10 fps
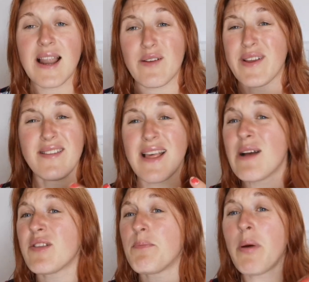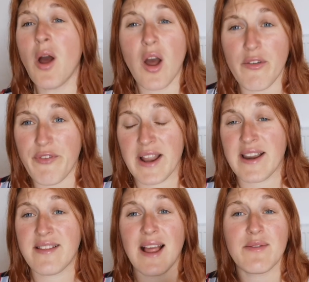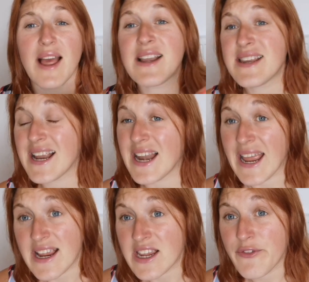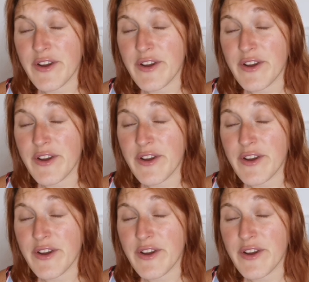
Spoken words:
Now this sounds perfect, this sounds idyllic.